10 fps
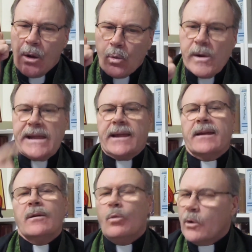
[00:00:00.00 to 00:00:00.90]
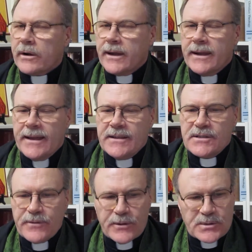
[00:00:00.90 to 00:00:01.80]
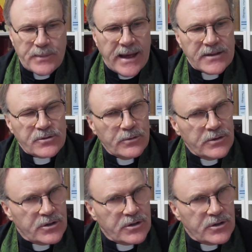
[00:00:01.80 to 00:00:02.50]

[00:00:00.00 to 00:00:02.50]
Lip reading: week working at his first pastoral